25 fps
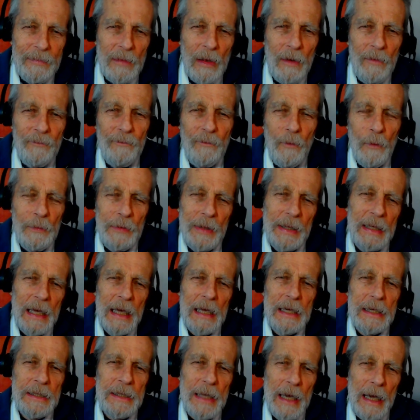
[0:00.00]
for the
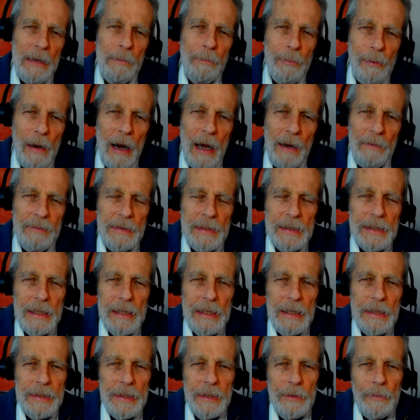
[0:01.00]
end time
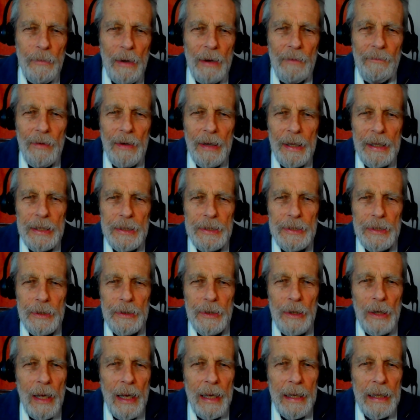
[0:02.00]
prophecies in
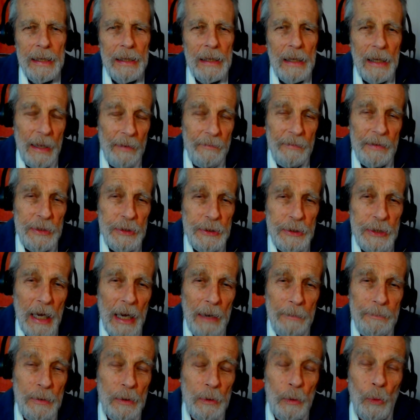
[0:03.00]
Revelation 11th
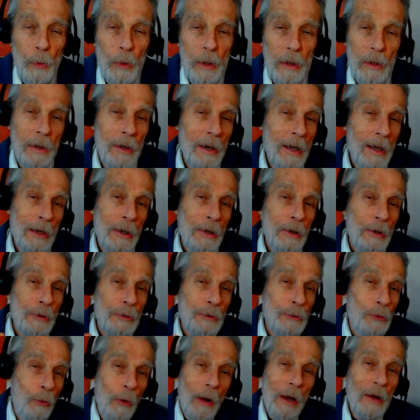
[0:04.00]
chapter, where
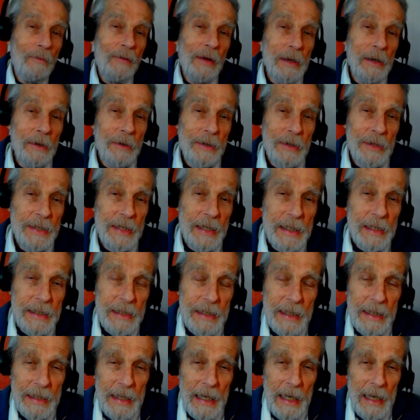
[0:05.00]

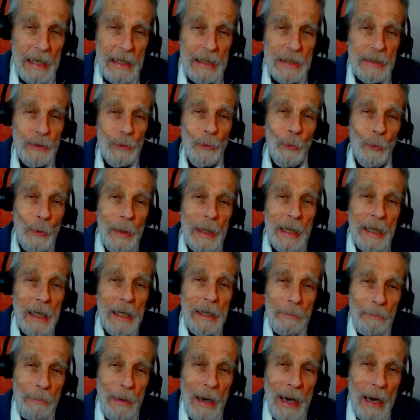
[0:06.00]
1260 days we
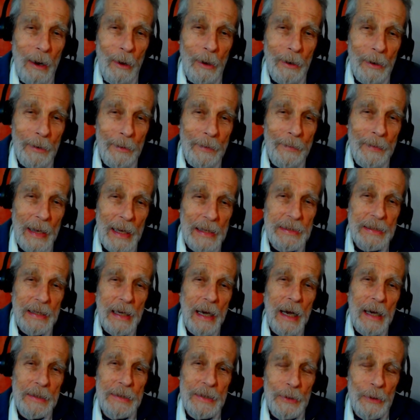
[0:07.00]
get power as
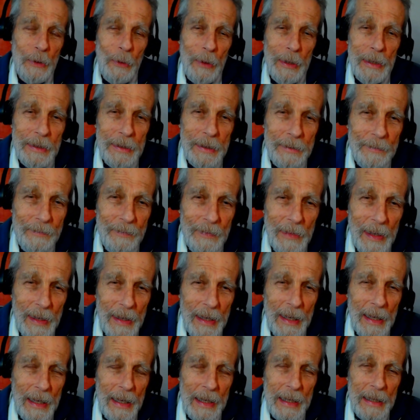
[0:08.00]
God's anointed.
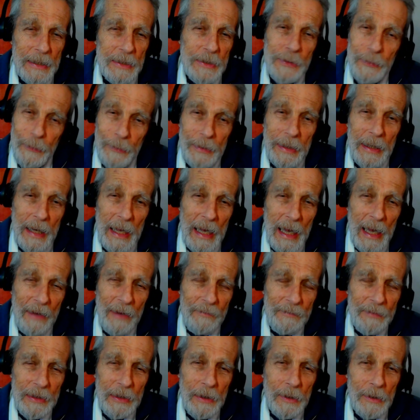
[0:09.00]
It's
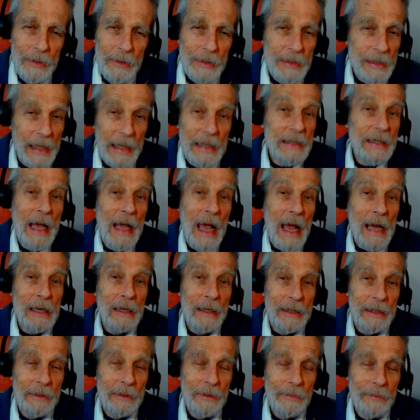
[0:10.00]
3.5 years,
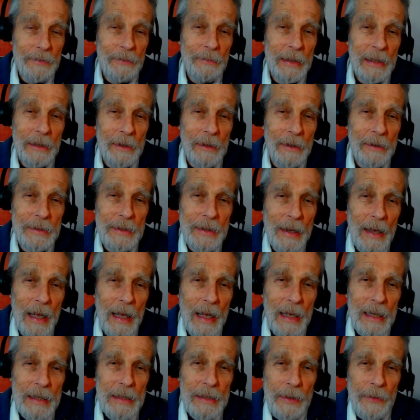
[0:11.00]
exactly
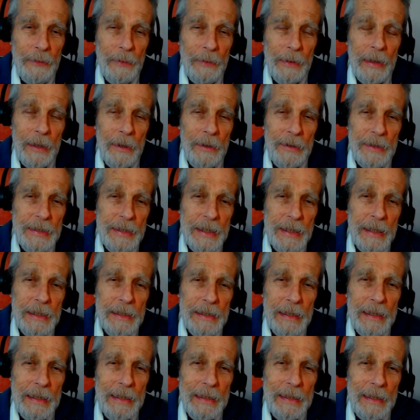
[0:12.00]

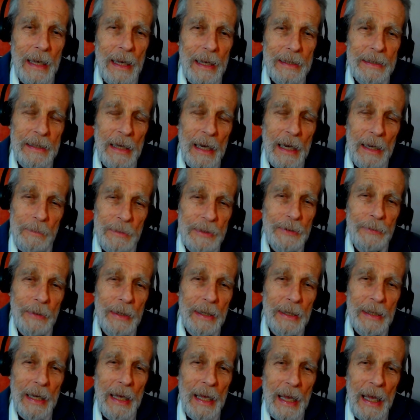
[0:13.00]
360 times
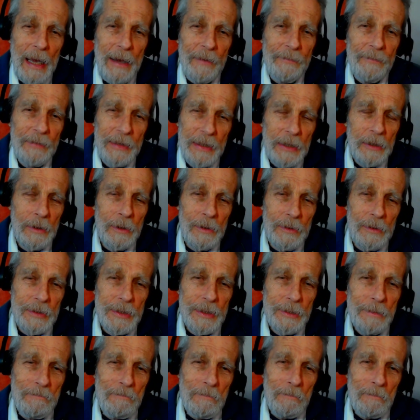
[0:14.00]
3.5 years